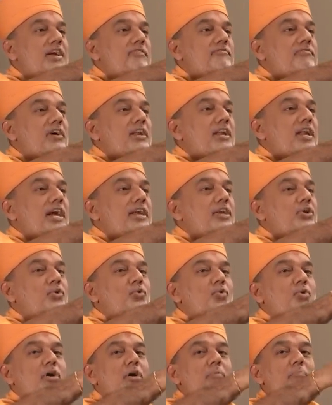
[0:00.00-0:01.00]
have the right
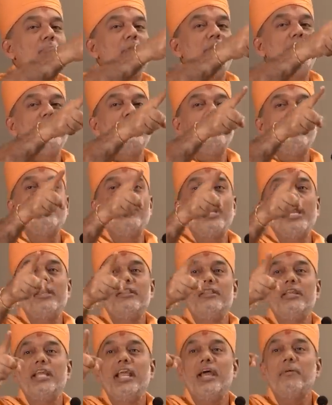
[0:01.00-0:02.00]
to complain about
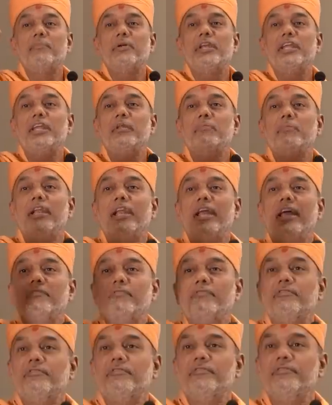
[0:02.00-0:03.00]
anything happening in my
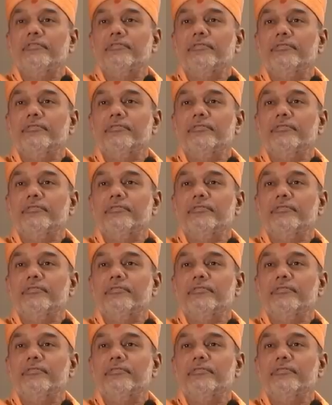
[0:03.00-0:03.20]
life.